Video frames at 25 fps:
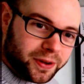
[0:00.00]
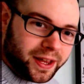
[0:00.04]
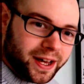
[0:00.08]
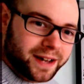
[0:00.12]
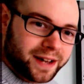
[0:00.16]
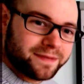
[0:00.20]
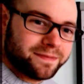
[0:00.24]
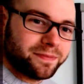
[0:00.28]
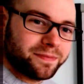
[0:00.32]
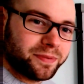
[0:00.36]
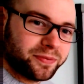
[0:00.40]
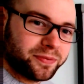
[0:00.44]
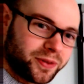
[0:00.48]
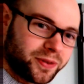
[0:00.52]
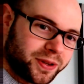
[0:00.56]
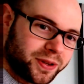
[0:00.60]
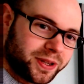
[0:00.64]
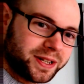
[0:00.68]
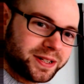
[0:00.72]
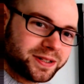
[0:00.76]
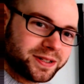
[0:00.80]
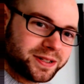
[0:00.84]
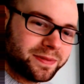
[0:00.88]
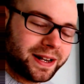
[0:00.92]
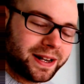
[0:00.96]
that, before
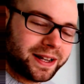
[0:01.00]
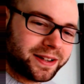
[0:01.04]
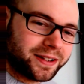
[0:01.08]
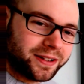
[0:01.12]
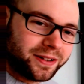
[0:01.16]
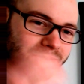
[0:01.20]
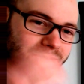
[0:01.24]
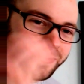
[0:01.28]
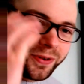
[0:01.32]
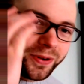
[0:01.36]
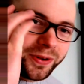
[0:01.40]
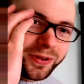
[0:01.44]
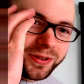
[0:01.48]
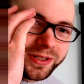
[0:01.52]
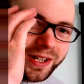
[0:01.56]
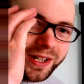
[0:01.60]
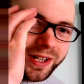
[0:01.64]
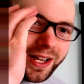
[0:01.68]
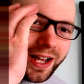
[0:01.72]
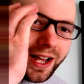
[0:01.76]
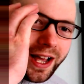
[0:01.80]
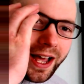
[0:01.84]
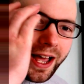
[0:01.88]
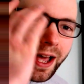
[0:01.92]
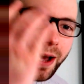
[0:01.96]
the intermolecular force,
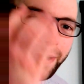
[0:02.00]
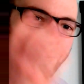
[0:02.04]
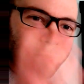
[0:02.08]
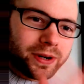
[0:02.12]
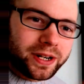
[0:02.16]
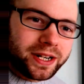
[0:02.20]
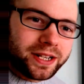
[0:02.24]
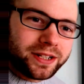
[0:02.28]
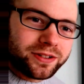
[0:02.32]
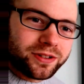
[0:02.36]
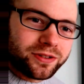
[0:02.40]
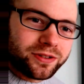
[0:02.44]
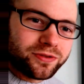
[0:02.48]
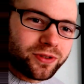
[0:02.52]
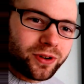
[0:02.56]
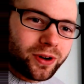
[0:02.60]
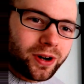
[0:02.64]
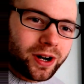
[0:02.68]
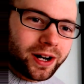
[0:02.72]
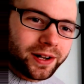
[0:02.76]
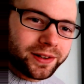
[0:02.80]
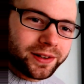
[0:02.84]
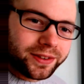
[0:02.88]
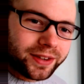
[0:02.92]
we need to draw our